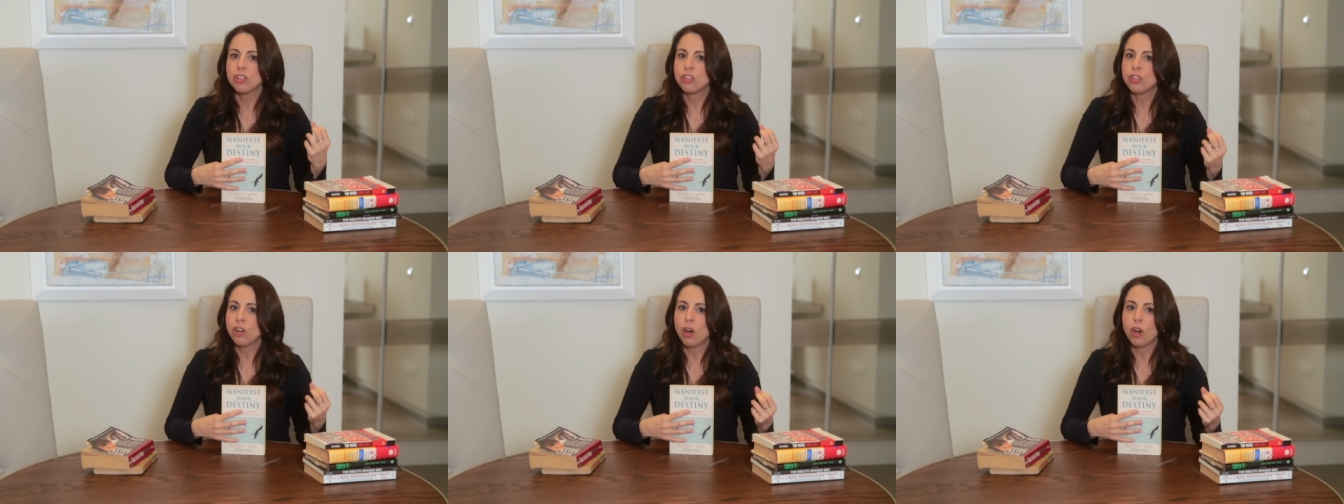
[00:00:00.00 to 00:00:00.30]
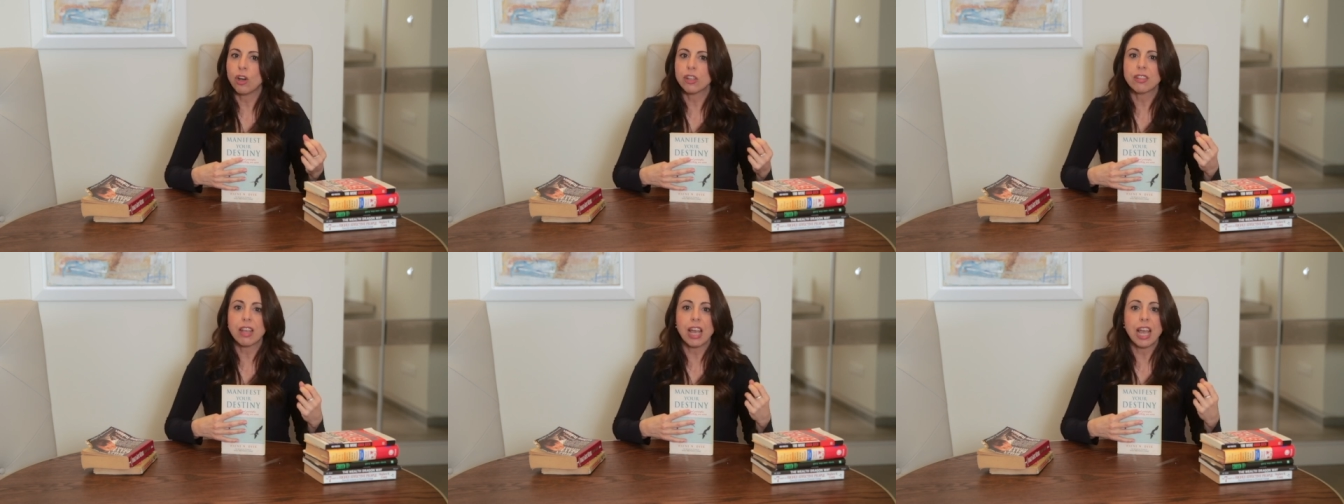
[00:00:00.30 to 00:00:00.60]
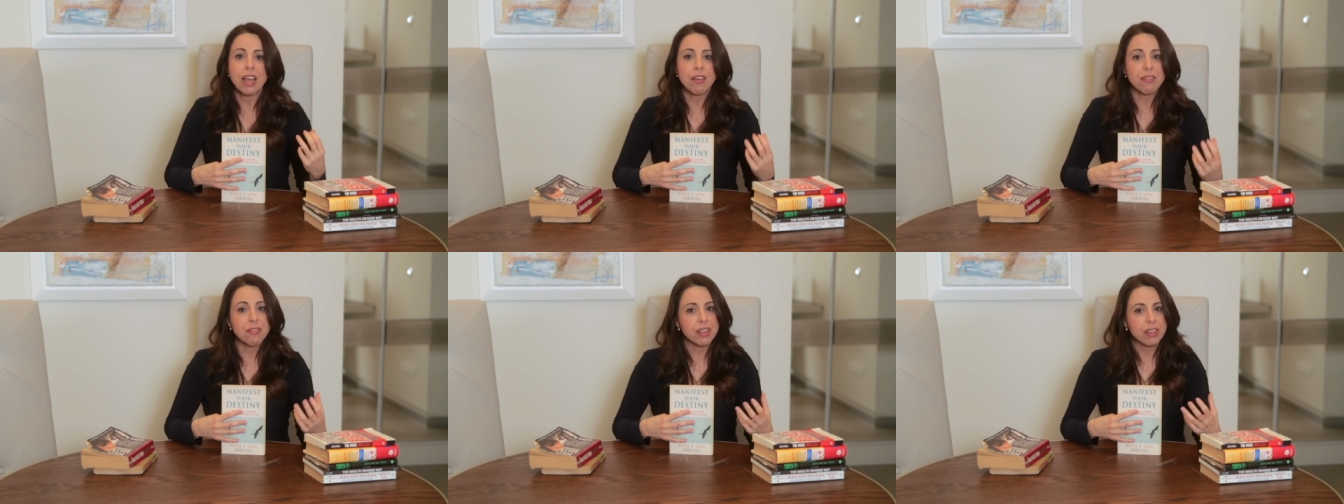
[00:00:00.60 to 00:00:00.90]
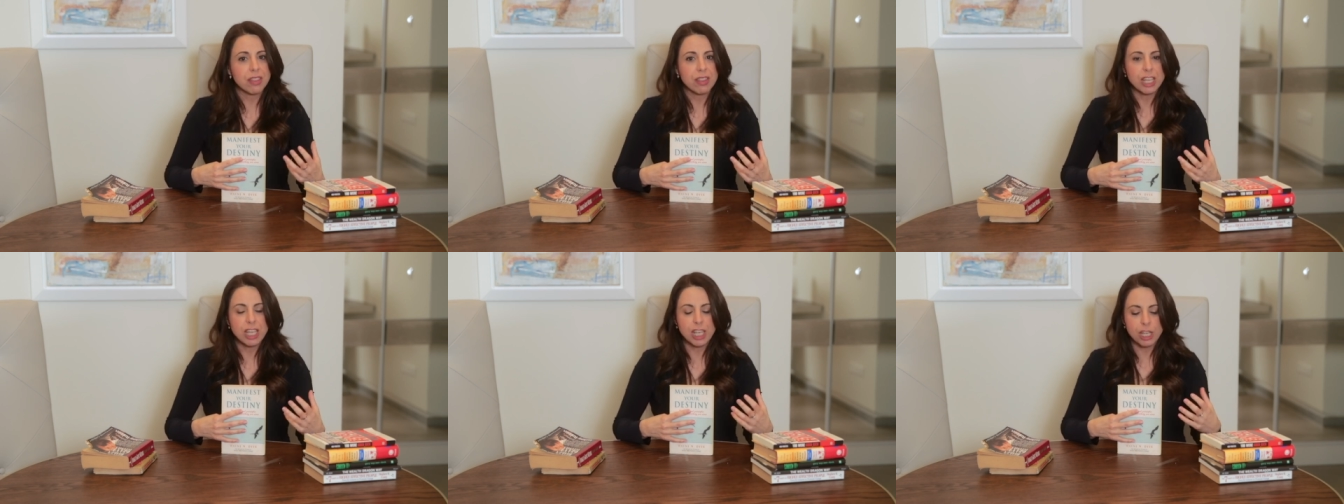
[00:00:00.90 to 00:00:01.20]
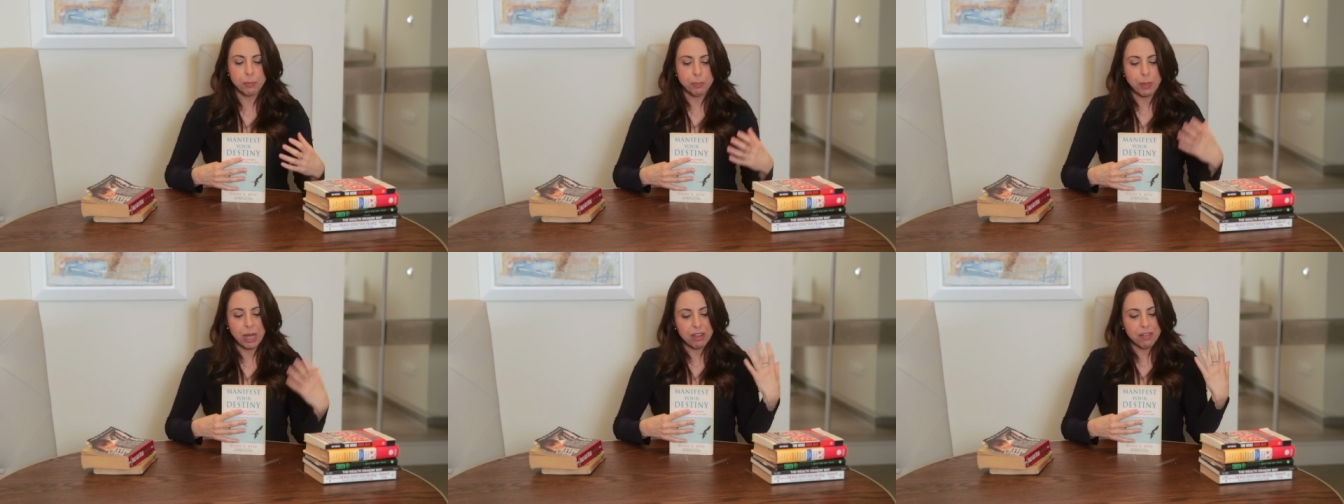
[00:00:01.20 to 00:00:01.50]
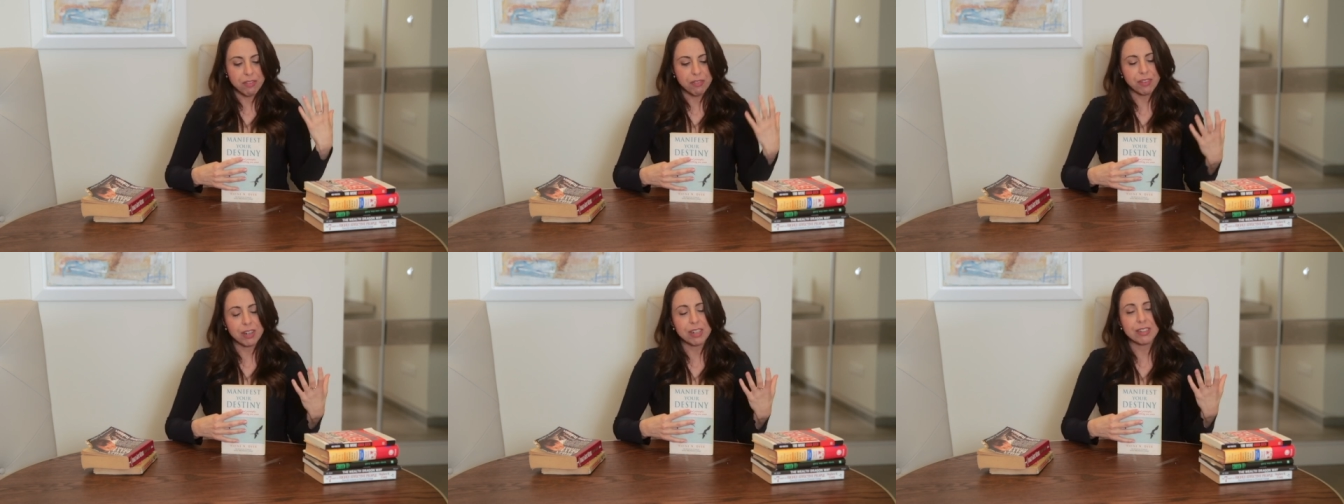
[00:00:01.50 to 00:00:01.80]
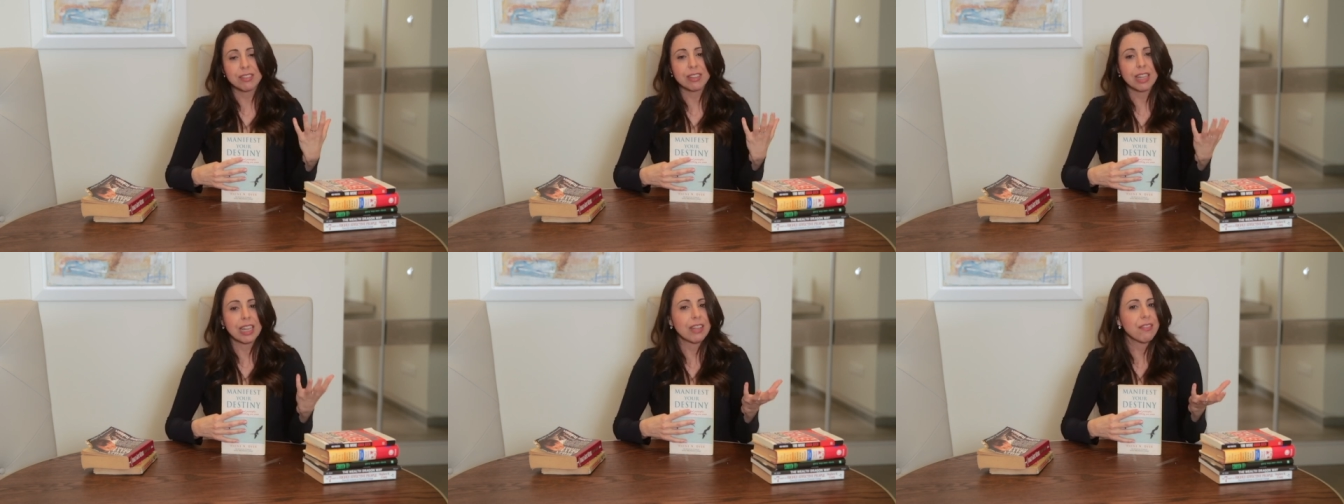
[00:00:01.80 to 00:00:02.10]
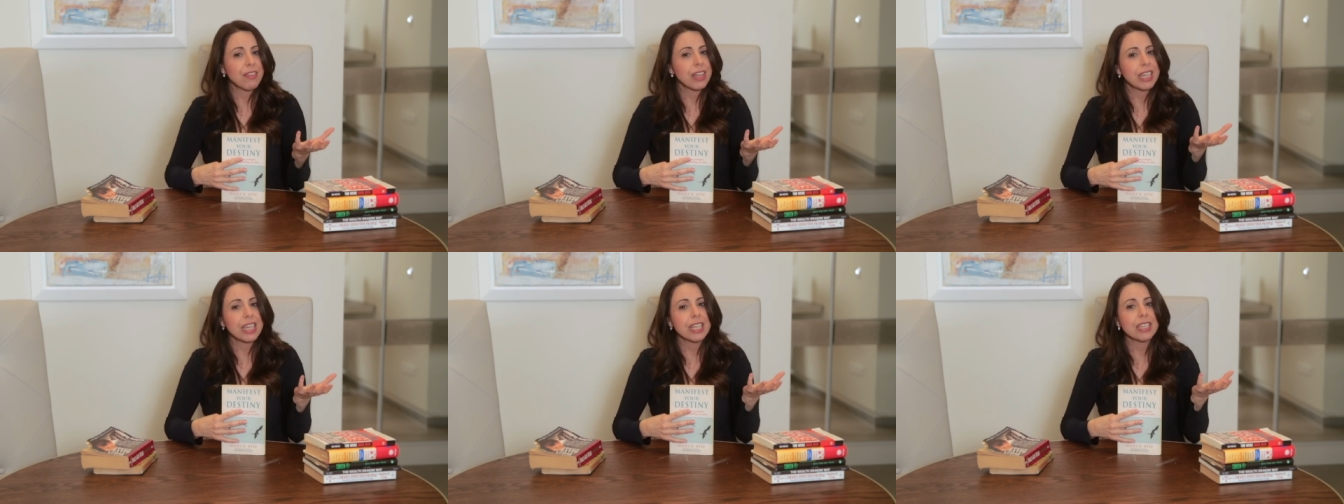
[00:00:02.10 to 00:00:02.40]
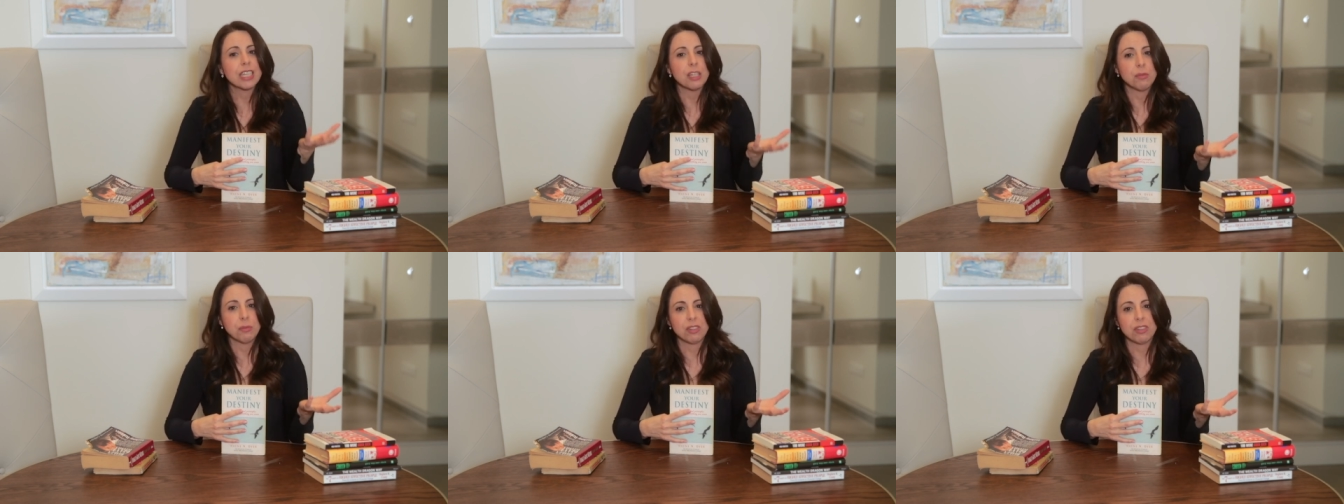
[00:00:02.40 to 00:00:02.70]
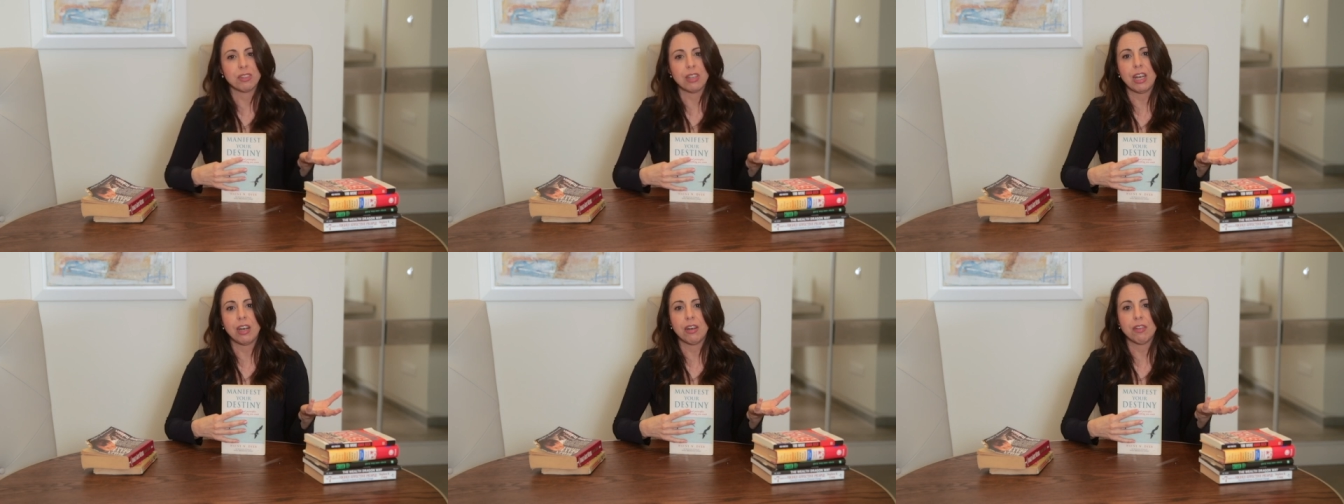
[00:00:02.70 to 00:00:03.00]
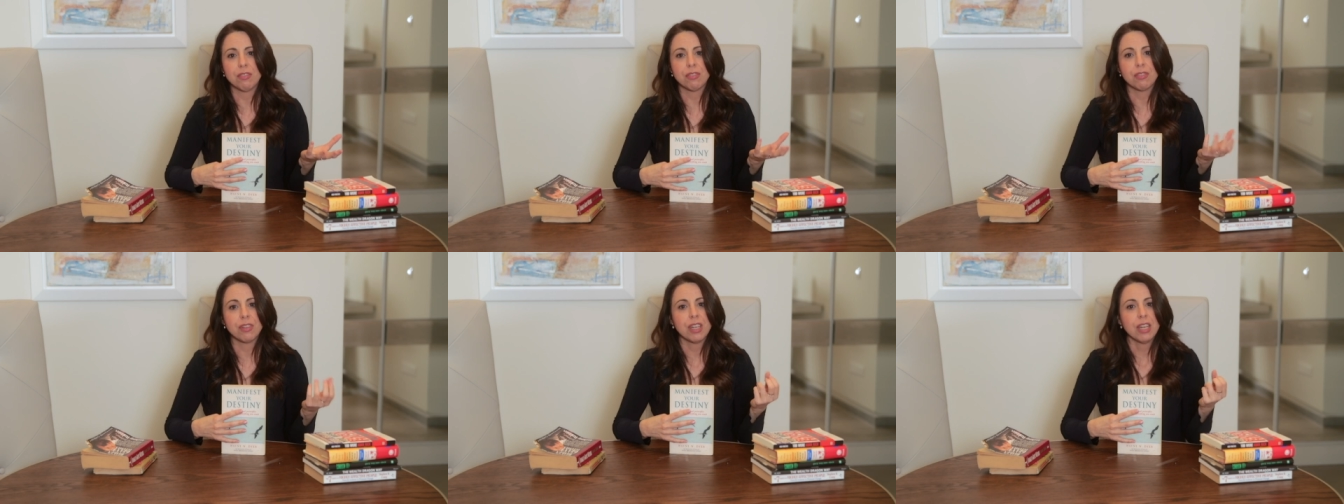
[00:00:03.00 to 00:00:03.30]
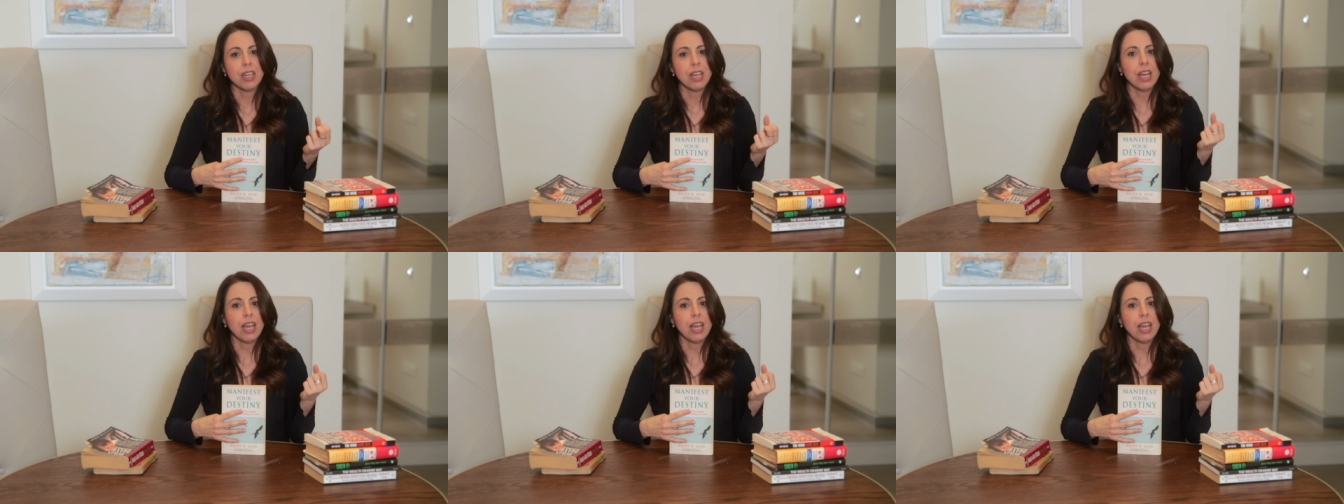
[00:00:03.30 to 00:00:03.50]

taught everything by first living it himself